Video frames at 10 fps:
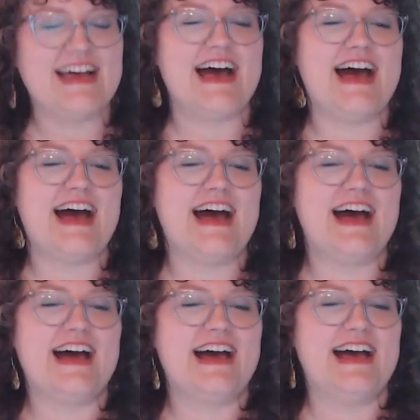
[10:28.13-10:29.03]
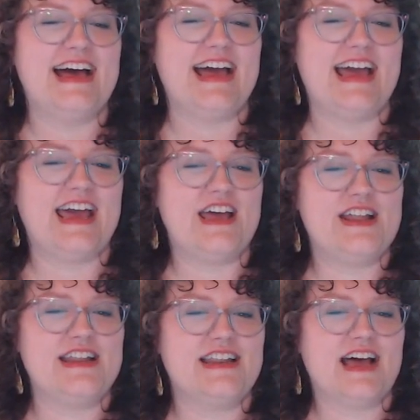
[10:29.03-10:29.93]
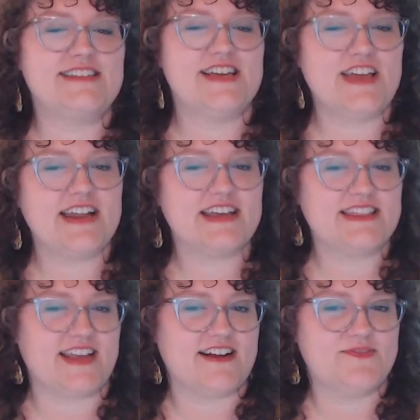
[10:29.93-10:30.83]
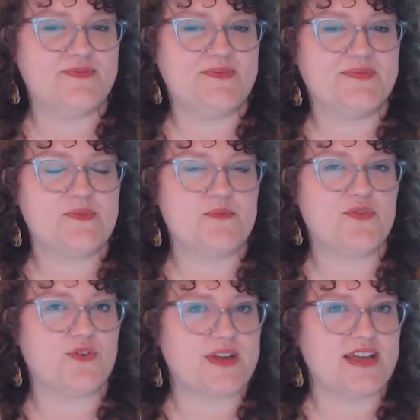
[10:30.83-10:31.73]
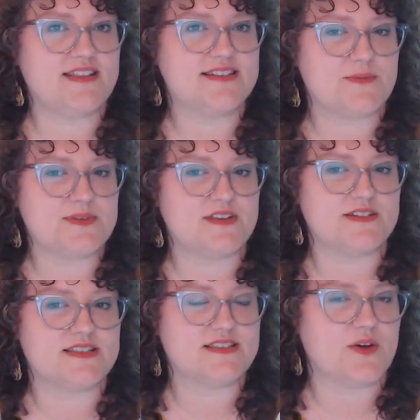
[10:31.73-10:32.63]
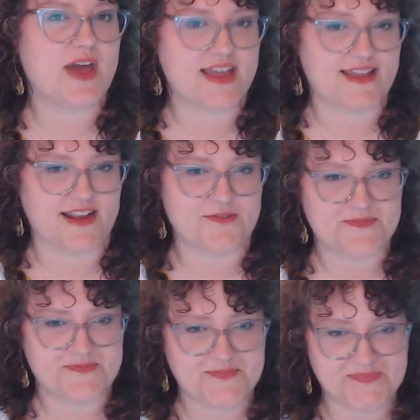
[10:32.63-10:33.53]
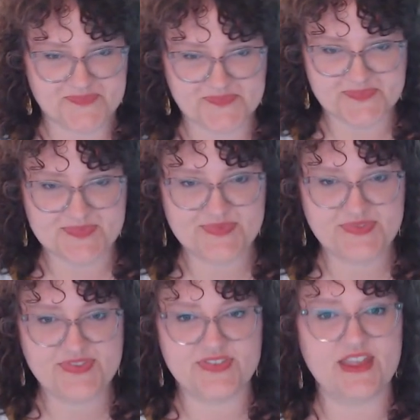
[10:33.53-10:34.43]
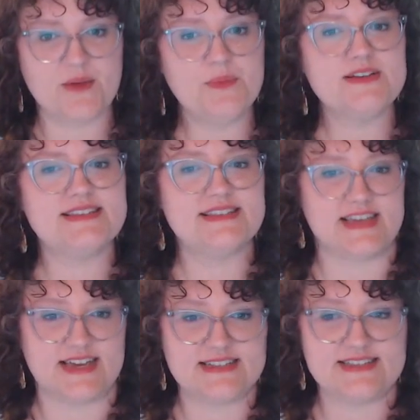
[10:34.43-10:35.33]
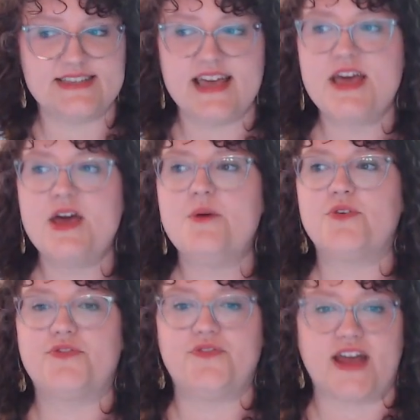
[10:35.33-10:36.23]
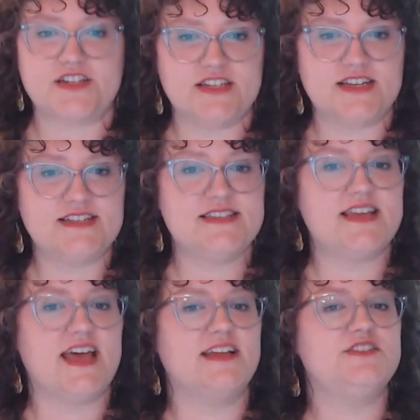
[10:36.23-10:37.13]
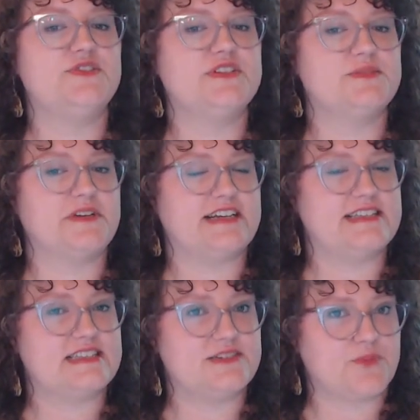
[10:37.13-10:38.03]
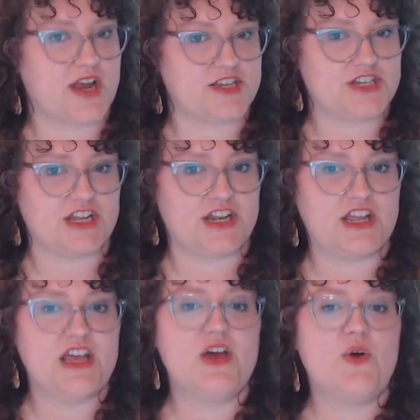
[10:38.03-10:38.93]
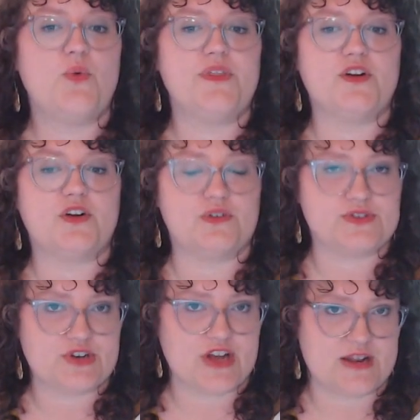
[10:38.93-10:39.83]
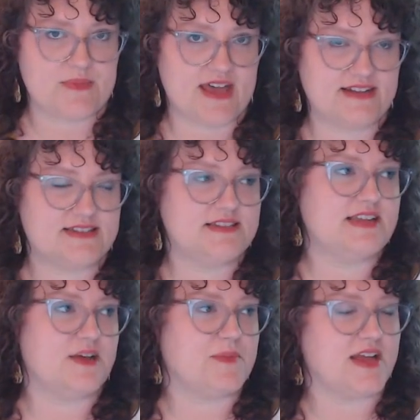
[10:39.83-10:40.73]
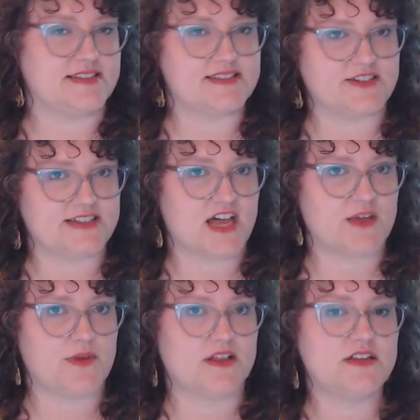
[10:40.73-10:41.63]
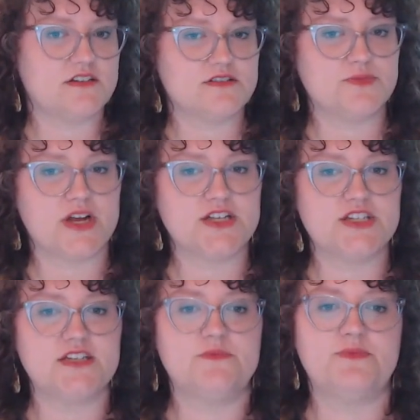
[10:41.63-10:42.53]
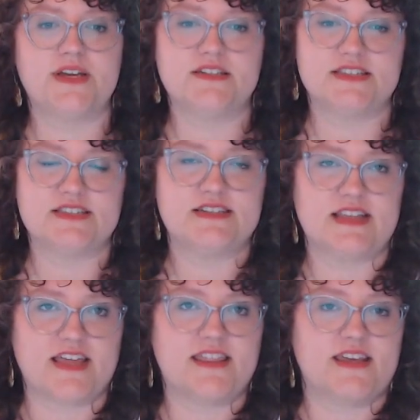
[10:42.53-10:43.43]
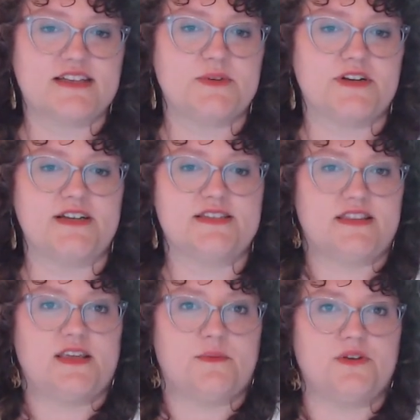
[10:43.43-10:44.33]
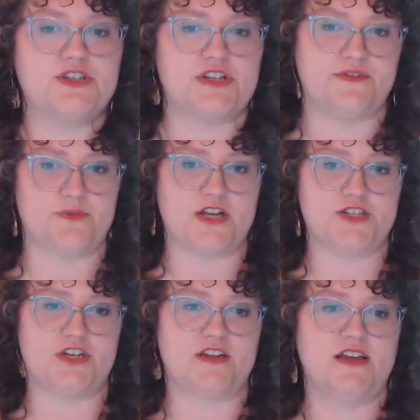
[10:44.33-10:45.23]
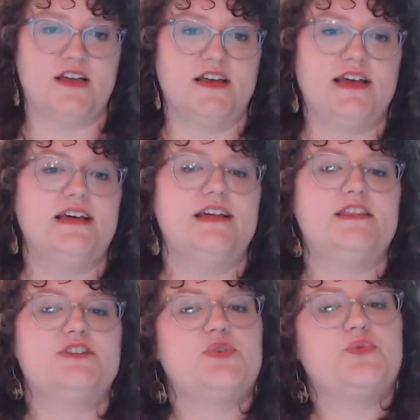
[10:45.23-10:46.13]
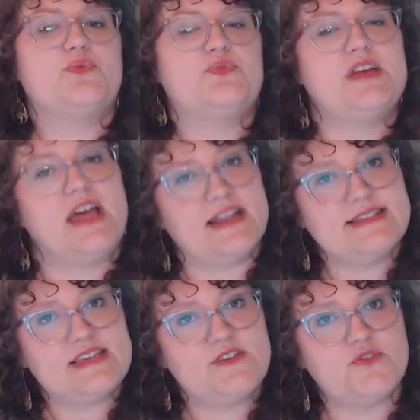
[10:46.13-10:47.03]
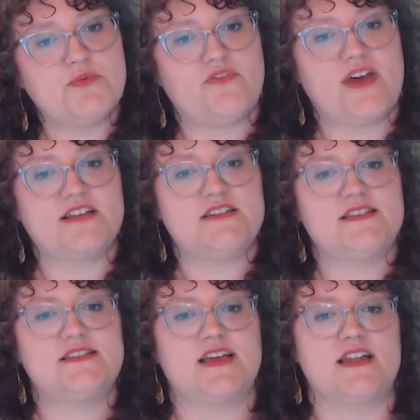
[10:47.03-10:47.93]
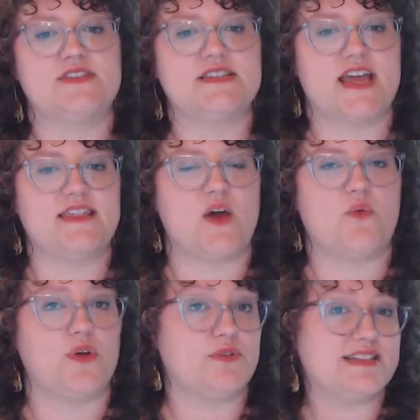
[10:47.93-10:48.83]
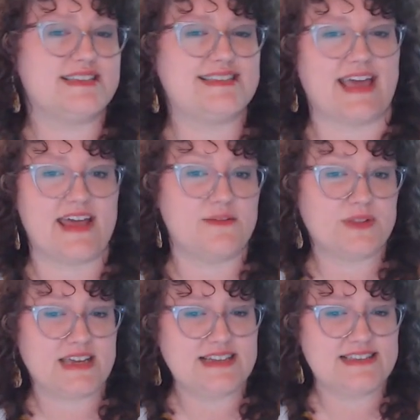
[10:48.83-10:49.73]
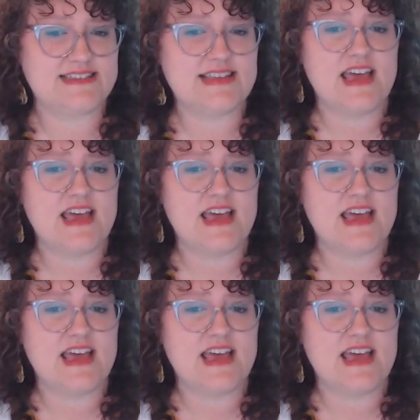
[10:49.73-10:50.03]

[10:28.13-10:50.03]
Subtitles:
And I'll tell you how to get there before we end this episode. So hang in here. Number 6, perfectionists tend to experience depression when their goals are unmet. Now, I'm not necessarily talking about clinical depression, but just like the experience and the emotion of depression. There's a tendency for perfectionists to kind of stay in that wounded, sad place.